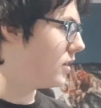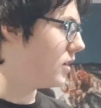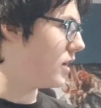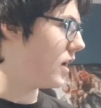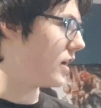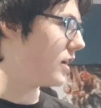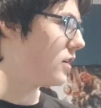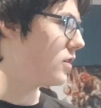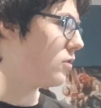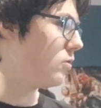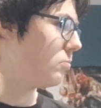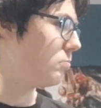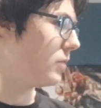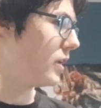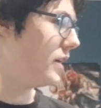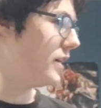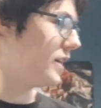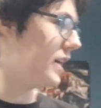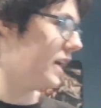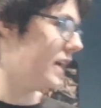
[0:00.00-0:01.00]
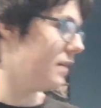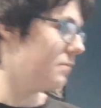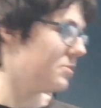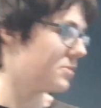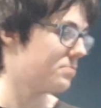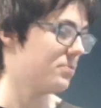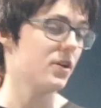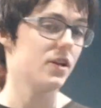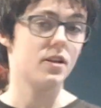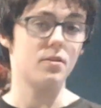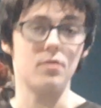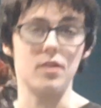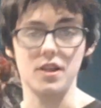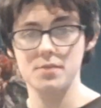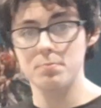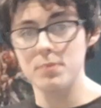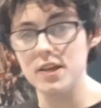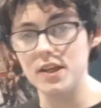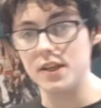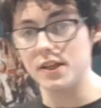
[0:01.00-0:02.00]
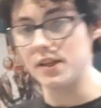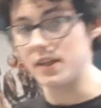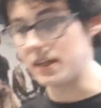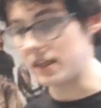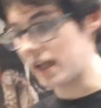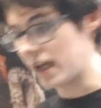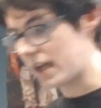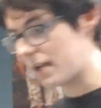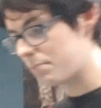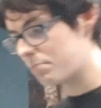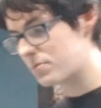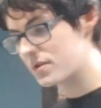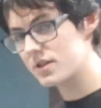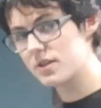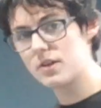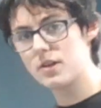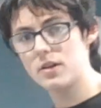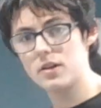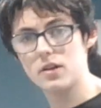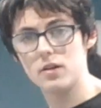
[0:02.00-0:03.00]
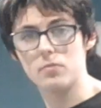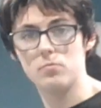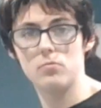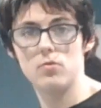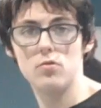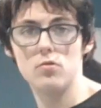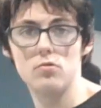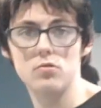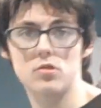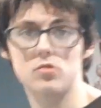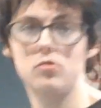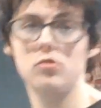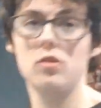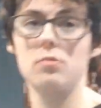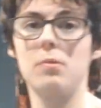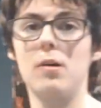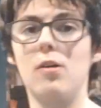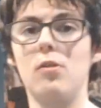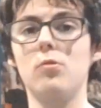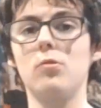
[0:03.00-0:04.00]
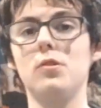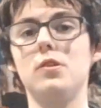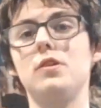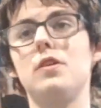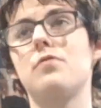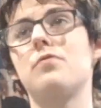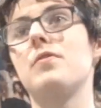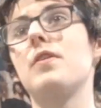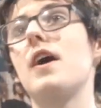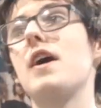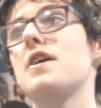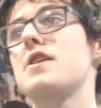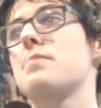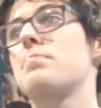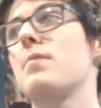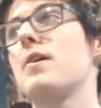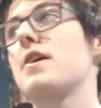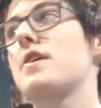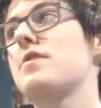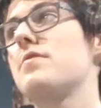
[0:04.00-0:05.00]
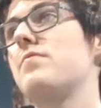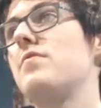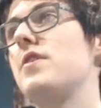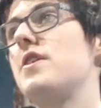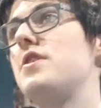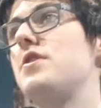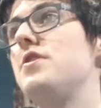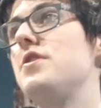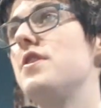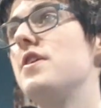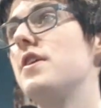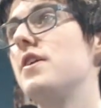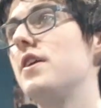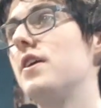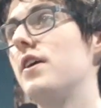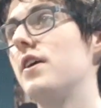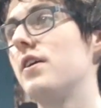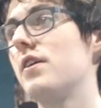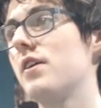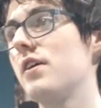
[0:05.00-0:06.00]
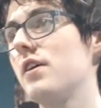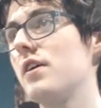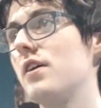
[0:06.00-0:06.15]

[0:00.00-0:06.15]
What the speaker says: And I don't play games. But anyway, speaking of games, we'll talk about all the different aspects of this year.